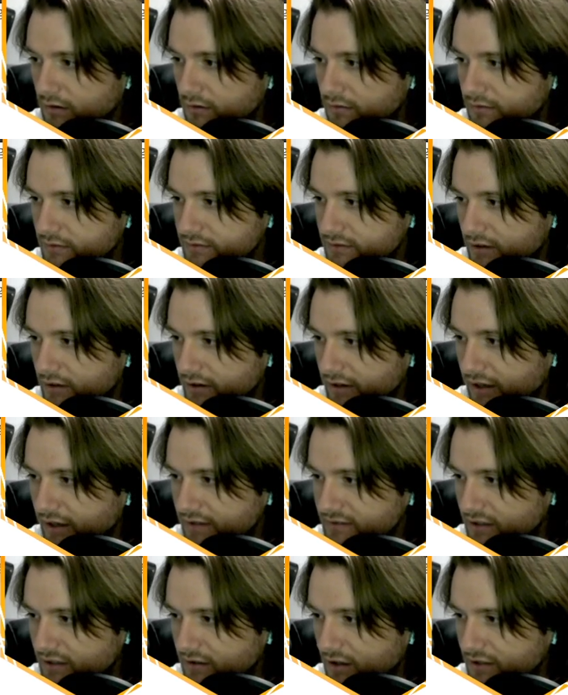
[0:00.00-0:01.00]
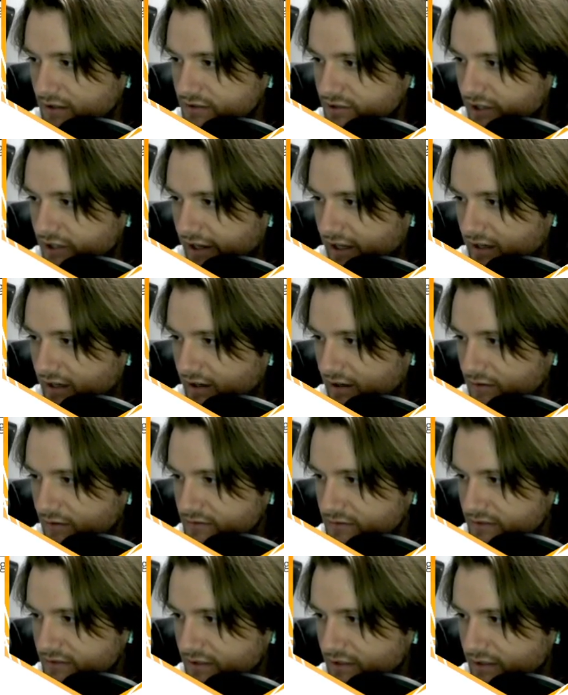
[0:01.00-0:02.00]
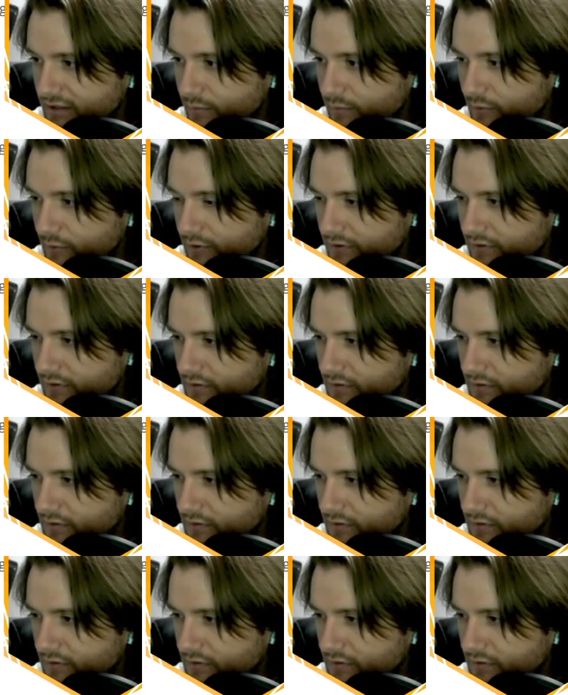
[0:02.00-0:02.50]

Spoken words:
Sorry guys, I lost chat. I don't see it anymore.